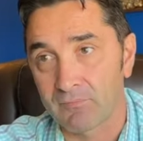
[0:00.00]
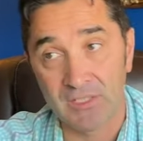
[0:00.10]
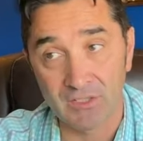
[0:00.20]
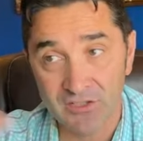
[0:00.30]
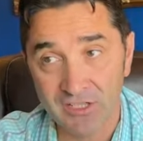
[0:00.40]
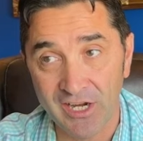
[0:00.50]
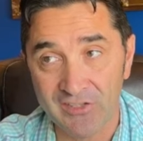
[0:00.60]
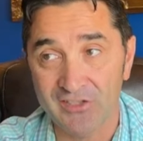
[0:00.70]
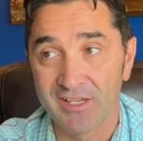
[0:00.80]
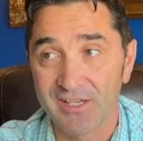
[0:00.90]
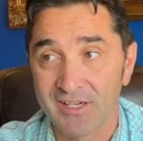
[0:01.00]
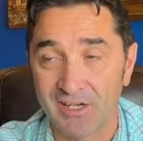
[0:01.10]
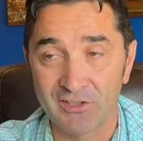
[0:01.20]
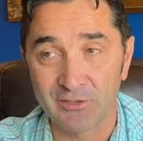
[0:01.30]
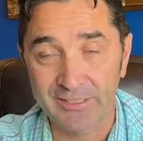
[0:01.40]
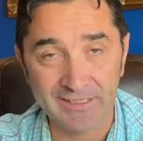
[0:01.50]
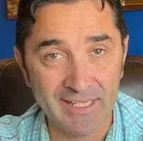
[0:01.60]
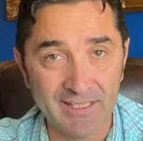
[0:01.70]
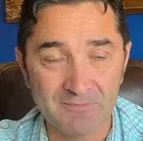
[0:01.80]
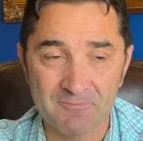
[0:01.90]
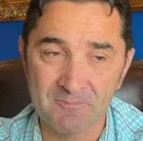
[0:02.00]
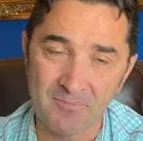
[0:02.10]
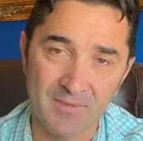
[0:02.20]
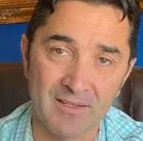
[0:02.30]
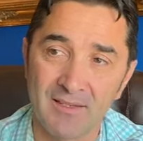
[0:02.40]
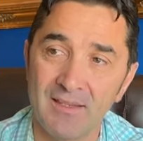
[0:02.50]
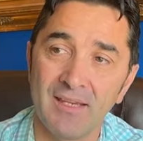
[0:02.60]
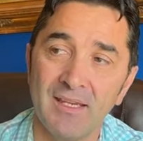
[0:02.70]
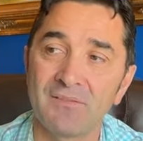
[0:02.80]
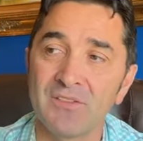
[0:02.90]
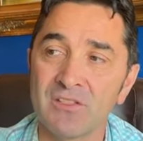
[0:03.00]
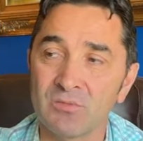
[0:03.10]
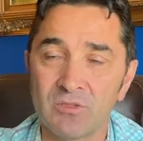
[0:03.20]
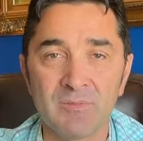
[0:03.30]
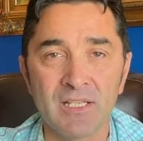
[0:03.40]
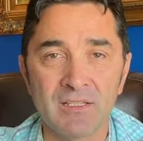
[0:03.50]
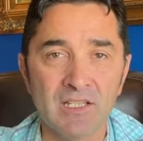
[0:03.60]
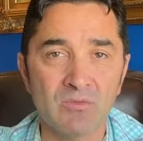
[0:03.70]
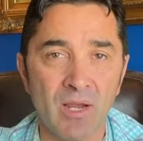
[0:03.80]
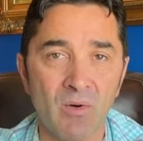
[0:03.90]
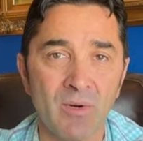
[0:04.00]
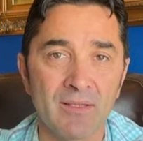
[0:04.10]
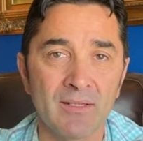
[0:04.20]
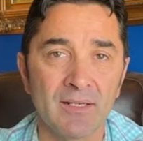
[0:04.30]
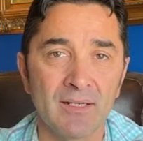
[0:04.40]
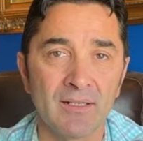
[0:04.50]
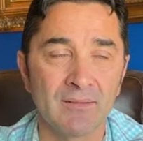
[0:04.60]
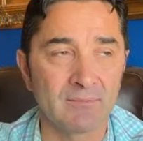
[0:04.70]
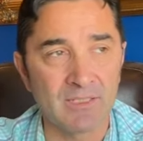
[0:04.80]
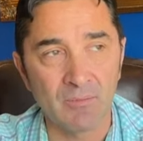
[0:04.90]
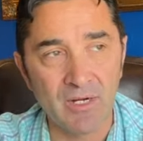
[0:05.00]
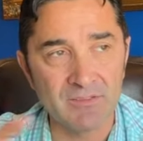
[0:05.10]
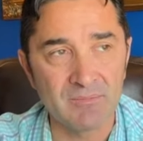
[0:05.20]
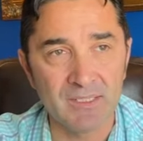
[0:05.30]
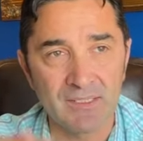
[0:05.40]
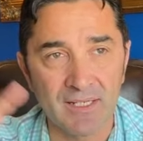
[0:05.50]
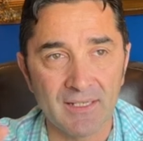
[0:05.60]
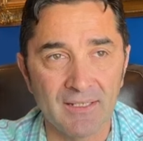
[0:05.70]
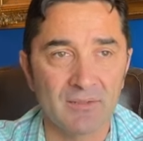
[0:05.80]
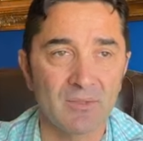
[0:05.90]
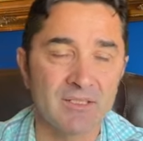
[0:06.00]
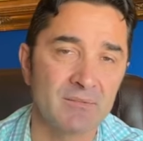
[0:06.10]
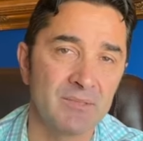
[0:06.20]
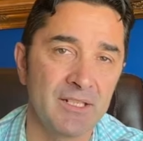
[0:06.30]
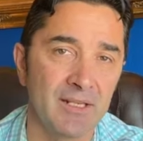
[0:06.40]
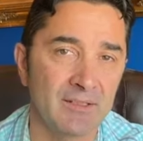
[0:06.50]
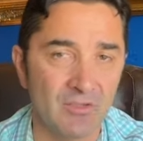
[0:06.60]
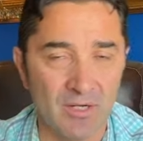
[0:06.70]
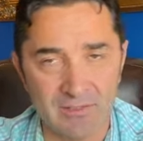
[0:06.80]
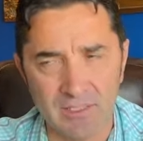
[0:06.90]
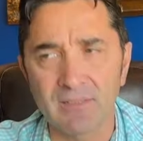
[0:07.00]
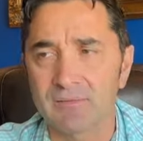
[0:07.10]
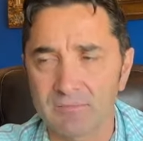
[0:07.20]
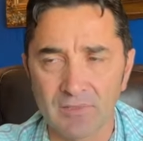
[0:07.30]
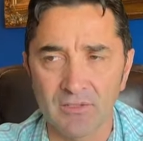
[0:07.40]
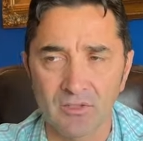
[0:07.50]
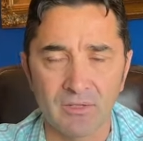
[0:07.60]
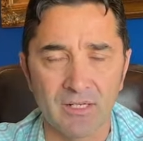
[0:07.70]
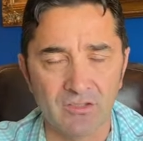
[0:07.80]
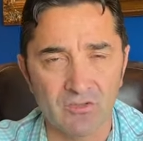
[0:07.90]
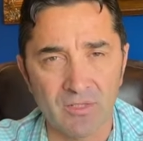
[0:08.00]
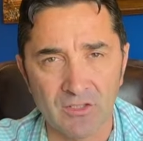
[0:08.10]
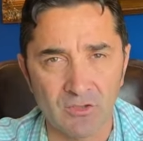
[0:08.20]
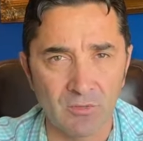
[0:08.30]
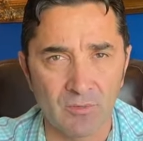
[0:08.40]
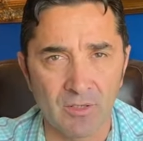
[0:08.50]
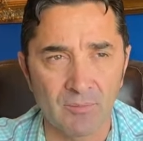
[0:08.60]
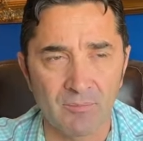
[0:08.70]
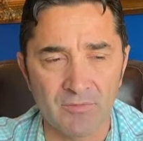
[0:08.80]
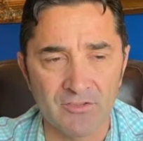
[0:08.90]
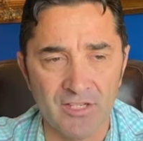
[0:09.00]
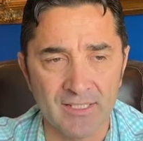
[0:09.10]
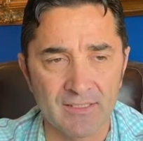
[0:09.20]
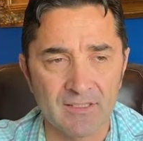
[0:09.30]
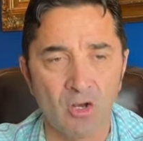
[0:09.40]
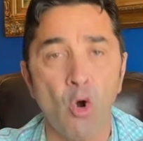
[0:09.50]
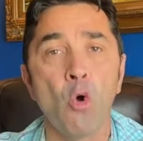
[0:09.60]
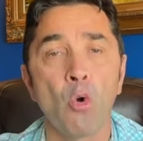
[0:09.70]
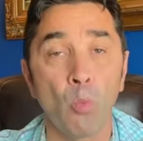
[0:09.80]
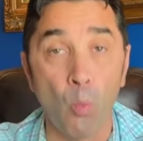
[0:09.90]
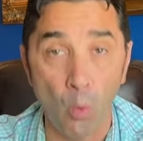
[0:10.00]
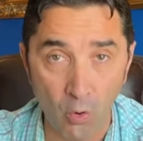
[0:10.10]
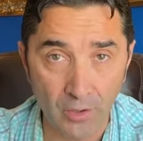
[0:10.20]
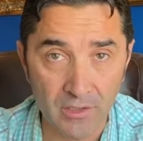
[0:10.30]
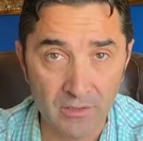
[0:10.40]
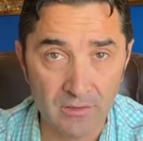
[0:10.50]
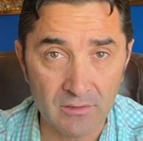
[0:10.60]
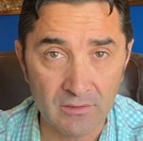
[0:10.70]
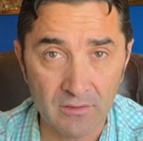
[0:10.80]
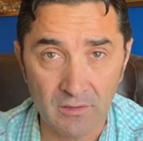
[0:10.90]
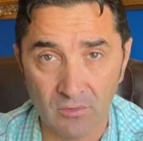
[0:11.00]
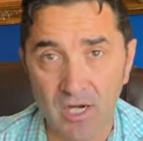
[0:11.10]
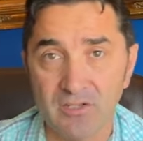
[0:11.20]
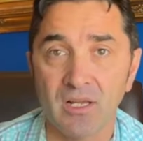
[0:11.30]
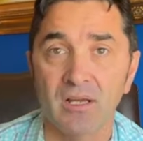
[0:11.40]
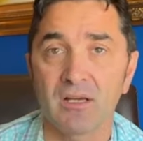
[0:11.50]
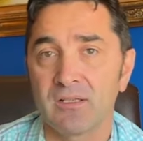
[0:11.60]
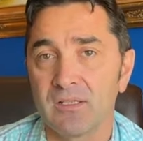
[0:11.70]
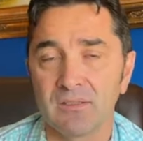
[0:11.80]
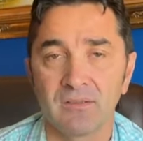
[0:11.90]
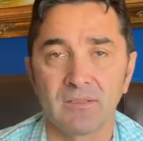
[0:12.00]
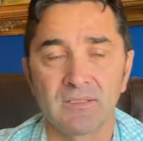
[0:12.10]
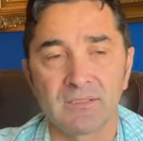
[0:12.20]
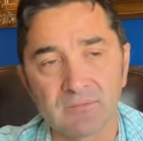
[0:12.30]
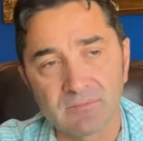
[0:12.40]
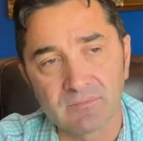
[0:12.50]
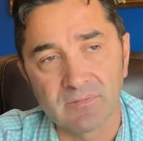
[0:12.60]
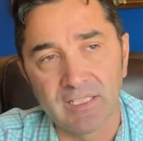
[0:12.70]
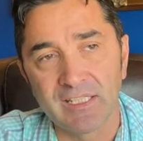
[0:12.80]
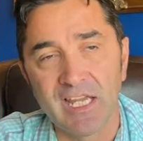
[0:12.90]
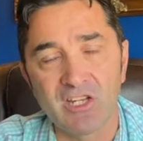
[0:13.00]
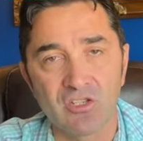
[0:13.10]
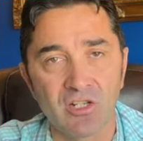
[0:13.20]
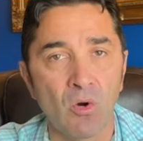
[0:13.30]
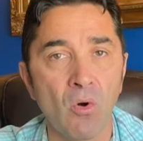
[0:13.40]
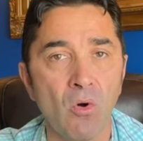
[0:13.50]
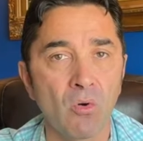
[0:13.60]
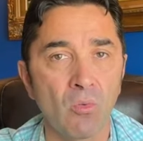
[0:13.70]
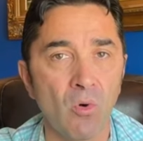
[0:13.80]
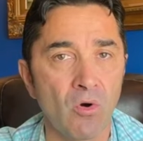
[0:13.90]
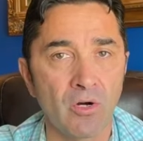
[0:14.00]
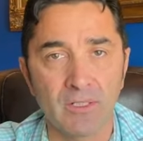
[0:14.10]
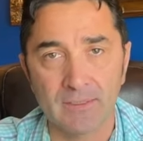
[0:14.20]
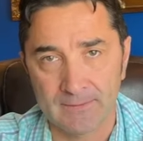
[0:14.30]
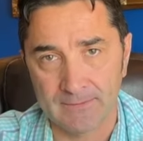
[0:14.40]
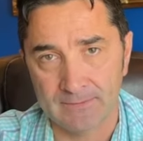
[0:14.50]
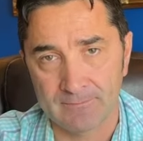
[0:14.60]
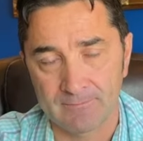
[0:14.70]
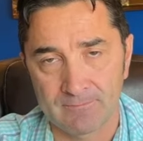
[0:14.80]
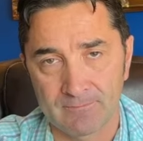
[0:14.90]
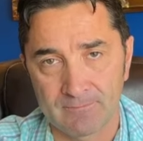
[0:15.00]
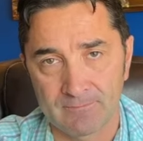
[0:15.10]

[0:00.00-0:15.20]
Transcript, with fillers: But these guys are doing that. If this would, that's why when uh, the West media here, West media tries, and the Ukrainians try to uh, say that it's all war, Russia uh, engage in an all war um,